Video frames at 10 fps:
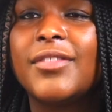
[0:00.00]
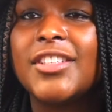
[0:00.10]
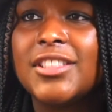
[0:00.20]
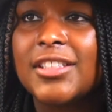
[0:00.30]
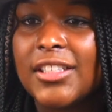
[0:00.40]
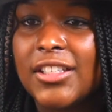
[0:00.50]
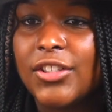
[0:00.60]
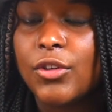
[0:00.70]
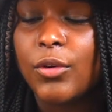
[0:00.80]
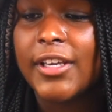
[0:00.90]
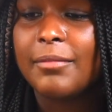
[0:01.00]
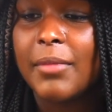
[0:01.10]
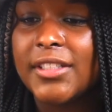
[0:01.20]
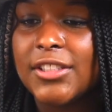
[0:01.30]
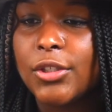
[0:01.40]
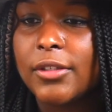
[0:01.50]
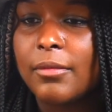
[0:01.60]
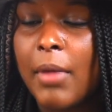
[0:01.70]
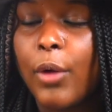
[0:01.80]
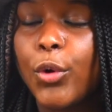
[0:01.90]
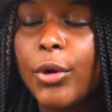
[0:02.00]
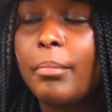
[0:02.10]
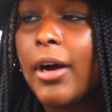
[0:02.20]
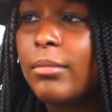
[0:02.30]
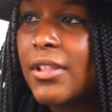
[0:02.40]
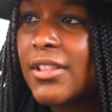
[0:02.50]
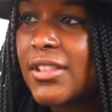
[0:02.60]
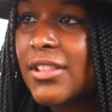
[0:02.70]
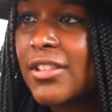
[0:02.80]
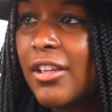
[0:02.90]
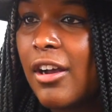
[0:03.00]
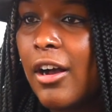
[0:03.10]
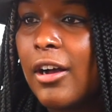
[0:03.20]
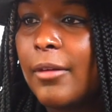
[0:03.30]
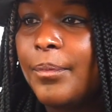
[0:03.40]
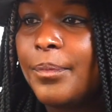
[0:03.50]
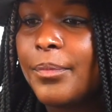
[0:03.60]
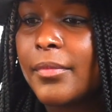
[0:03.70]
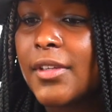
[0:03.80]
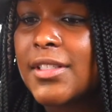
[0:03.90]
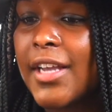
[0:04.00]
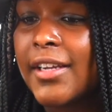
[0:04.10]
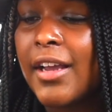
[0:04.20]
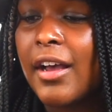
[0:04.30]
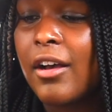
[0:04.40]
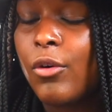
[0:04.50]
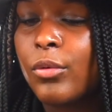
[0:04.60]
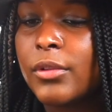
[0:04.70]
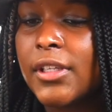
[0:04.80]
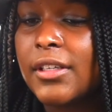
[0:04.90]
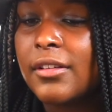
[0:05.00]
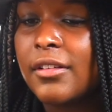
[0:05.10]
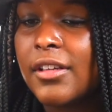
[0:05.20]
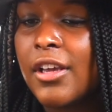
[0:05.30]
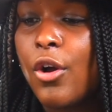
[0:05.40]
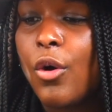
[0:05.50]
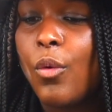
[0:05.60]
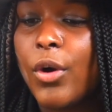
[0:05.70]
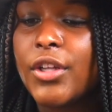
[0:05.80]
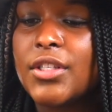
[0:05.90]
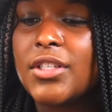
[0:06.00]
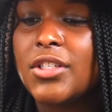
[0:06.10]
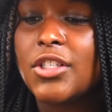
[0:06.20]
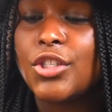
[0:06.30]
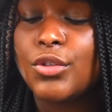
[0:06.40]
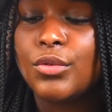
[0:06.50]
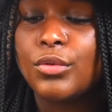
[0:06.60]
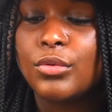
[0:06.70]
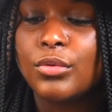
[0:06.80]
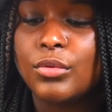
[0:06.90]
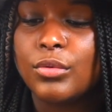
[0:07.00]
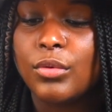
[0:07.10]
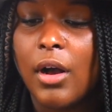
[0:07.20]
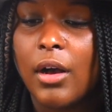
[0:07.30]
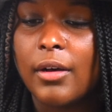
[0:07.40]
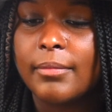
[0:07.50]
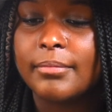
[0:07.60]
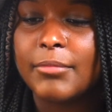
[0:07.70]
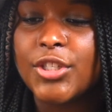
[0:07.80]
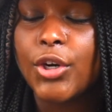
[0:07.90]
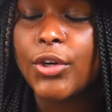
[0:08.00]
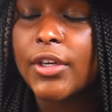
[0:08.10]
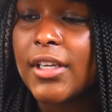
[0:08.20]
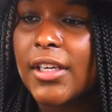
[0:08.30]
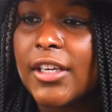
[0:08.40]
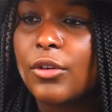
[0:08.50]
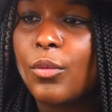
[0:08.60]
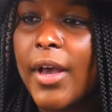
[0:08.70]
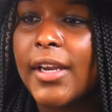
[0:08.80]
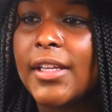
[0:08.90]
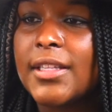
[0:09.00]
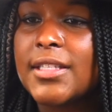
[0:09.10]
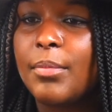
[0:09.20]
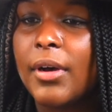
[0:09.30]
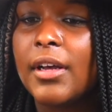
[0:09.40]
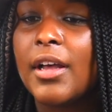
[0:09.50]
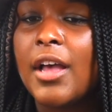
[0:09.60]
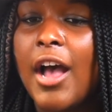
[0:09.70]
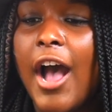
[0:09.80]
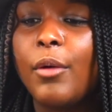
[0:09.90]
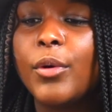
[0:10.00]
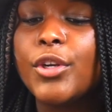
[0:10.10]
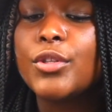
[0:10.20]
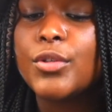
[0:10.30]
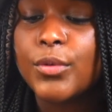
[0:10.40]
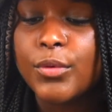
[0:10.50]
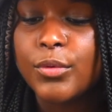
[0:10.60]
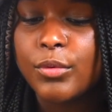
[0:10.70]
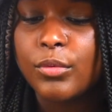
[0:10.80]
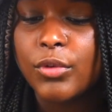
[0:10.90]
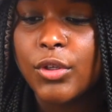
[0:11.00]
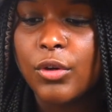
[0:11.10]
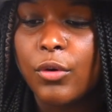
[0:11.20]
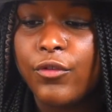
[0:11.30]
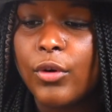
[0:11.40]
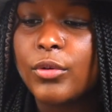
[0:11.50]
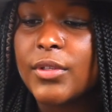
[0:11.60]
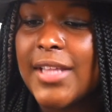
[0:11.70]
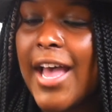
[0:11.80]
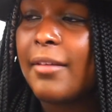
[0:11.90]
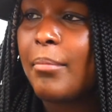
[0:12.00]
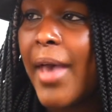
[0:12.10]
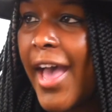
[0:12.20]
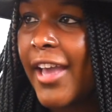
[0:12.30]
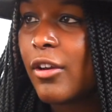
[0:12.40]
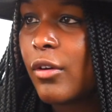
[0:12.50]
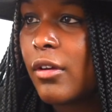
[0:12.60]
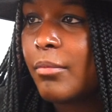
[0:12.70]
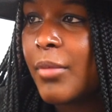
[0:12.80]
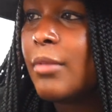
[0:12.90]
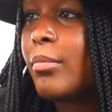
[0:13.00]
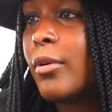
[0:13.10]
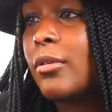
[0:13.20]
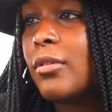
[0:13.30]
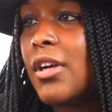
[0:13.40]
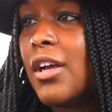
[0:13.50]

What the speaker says: eventually, get my work published, because I not only want to just do maternity and weddings, but I want to do, photos that impact people.